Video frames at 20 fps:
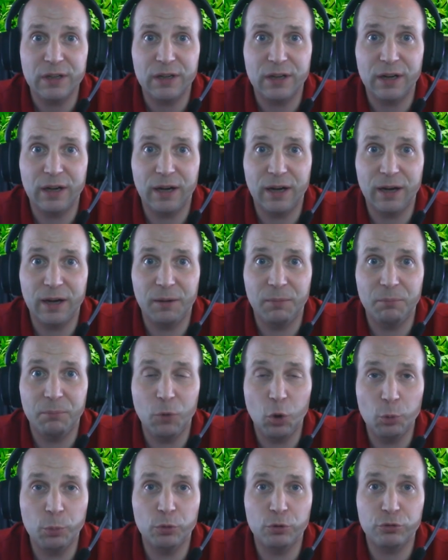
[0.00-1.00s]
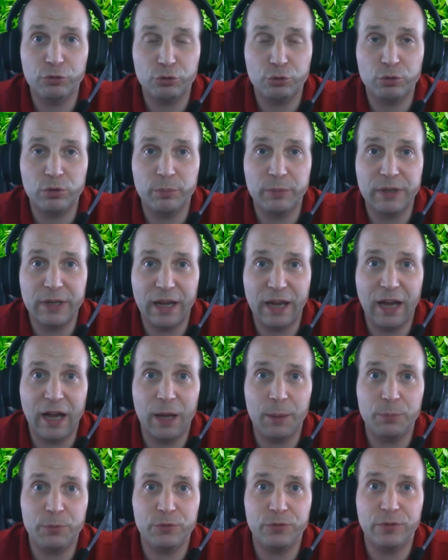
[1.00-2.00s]
uh, mobile streaming
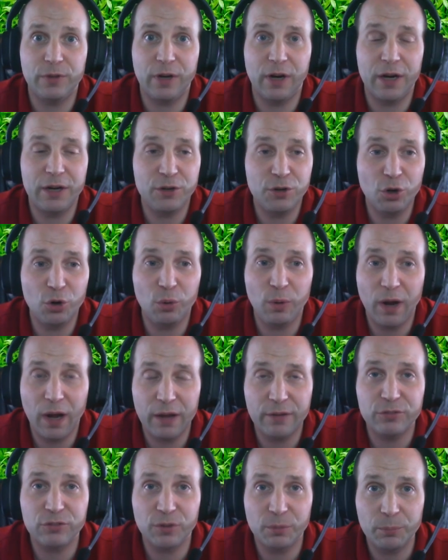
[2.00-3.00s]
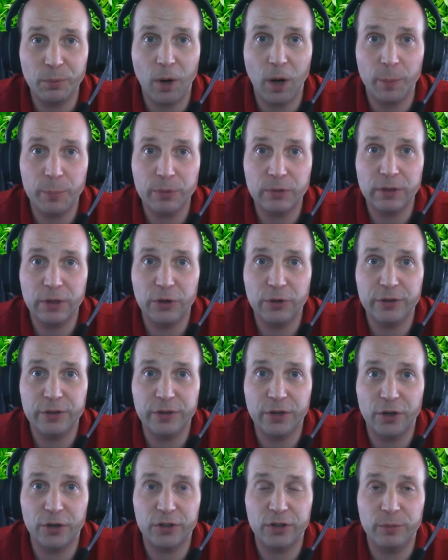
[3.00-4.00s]
apps that I know have some popularity
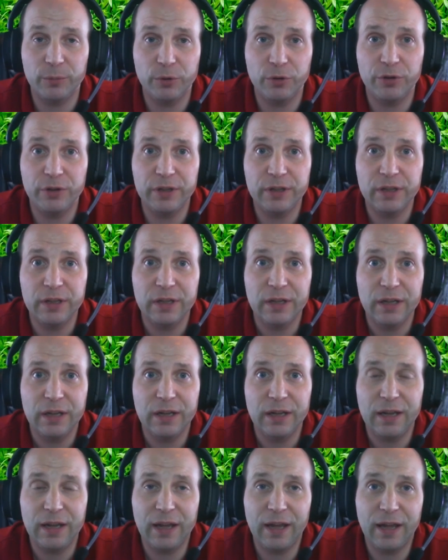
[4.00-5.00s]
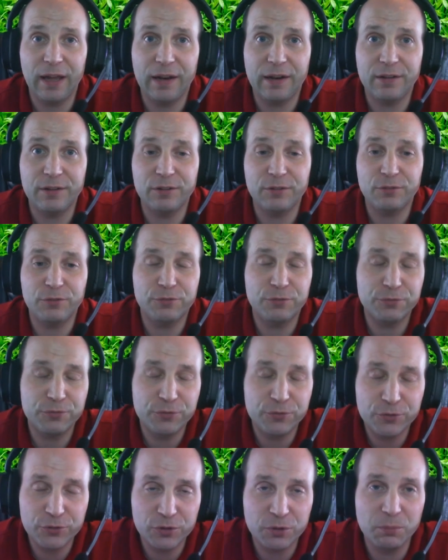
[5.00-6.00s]
in our community and
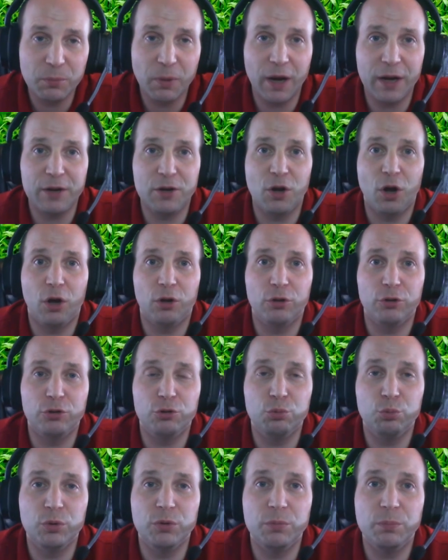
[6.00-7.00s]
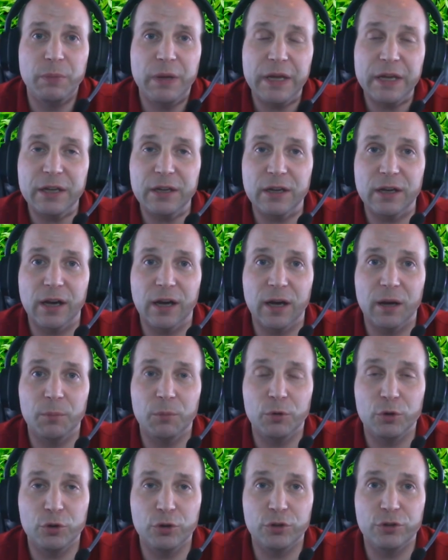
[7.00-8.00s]
to my knowledge would make um,
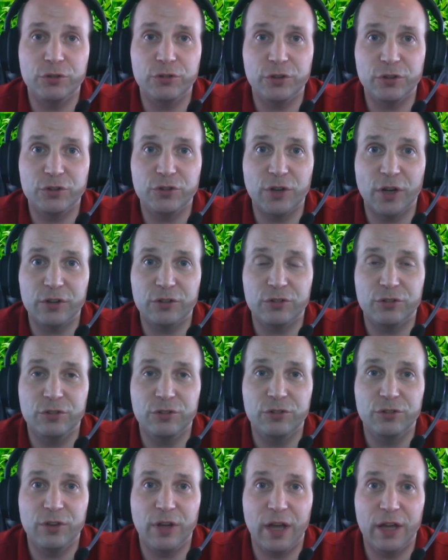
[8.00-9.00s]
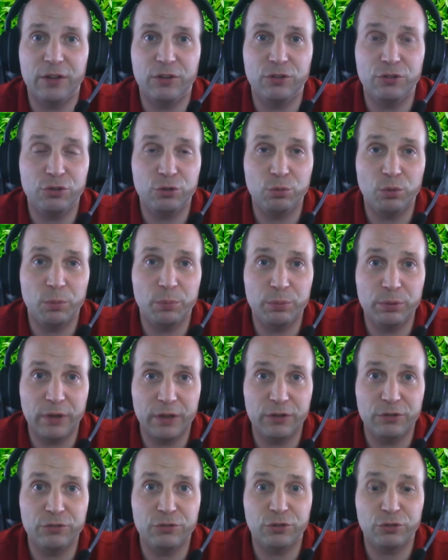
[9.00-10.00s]
good suggestions as to a
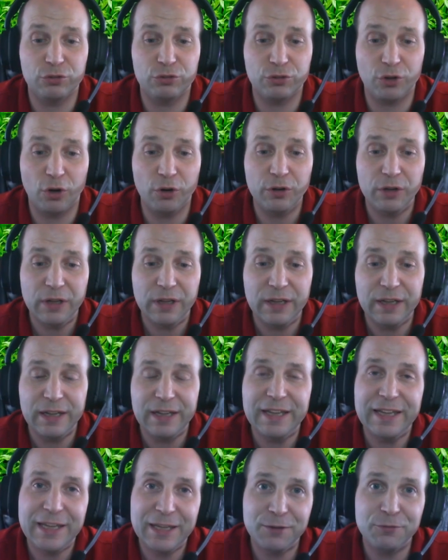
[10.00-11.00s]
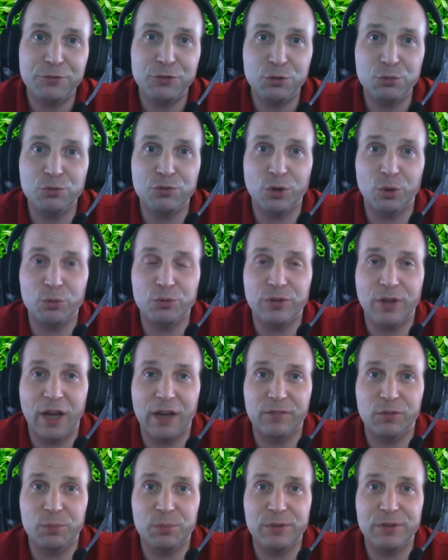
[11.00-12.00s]
place to start if you don't
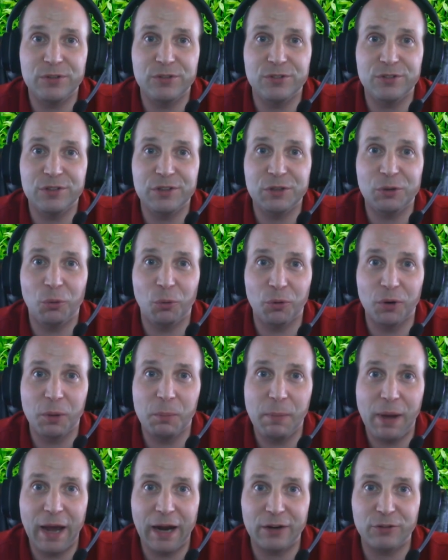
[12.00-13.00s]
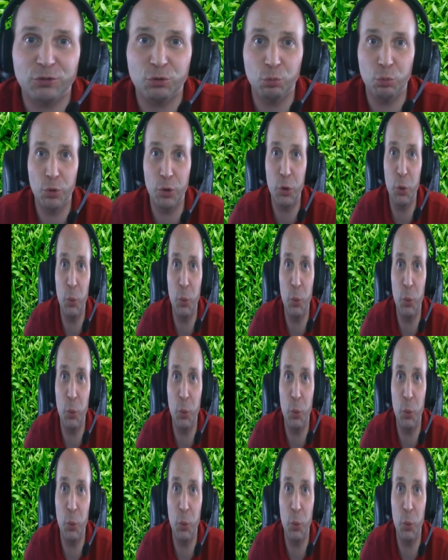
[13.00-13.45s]
have a PC or a Mac to work